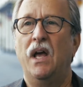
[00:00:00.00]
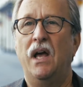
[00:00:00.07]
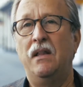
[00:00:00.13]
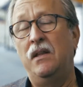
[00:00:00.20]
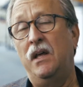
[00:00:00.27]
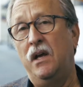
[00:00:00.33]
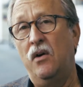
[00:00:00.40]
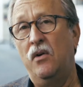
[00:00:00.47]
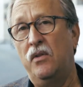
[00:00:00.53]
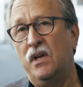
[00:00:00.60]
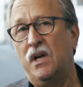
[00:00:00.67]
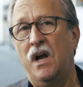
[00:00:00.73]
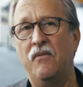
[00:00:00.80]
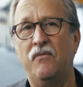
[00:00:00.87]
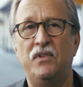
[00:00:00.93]
And they go to
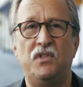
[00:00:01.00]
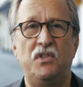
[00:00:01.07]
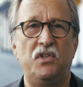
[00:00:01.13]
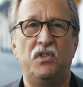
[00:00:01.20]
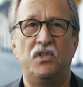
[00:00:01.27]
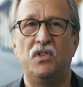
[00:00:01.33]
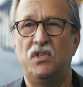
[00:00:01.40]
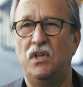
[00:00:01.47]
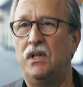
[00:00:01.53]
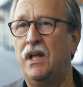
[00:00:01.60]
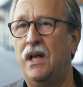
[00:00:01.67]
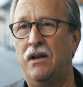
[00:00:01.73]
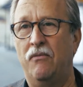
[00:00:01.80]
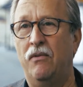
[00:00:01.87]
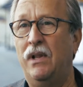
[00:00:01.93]
the conferences just to sit
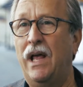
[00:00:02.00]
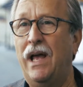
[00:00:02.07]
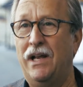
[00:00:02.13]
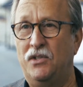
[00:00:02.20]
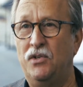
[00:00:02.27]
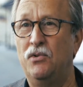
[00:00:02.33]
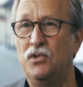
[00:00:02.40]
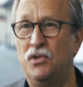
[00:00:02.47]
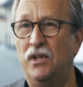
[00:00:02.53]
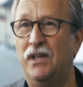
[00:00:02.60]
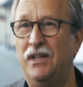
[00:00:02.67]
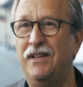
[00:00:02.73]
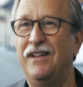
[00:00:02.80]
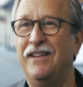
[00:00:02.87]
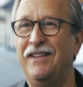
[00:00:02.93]
down and relax, usually.